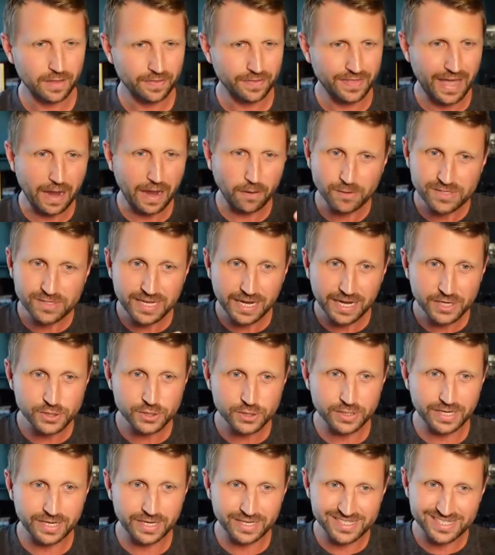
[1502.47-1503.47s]
that was
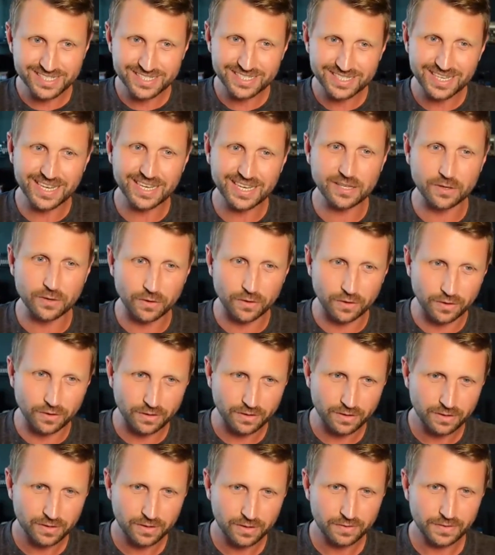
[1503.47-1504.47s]
actually a
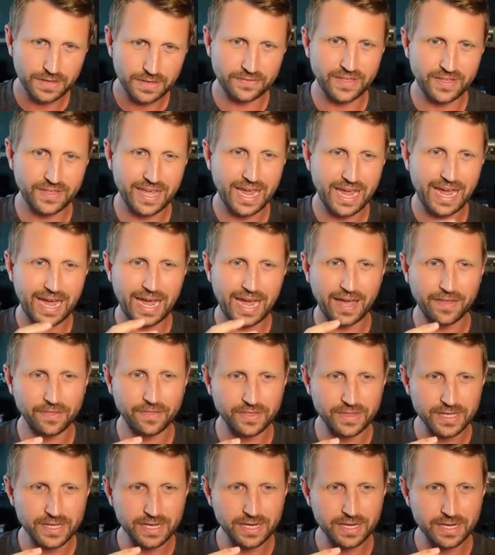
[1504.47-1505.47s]
signal that they
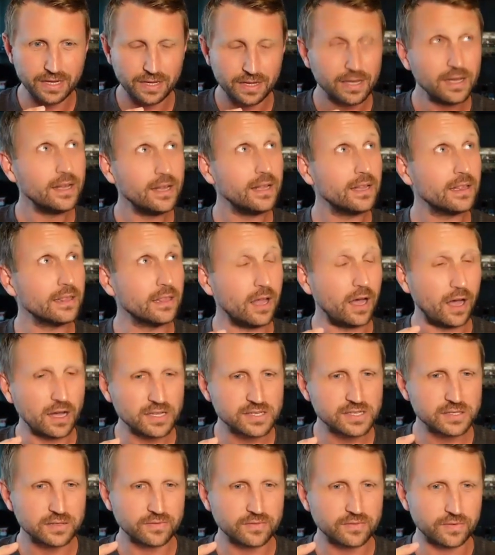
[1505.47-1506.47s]
had the
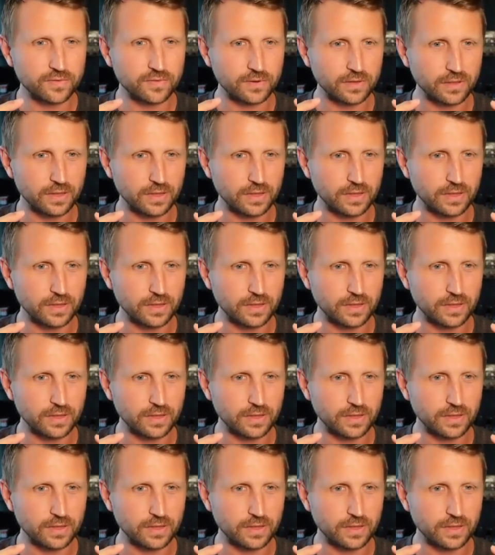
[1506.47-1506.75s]
loss of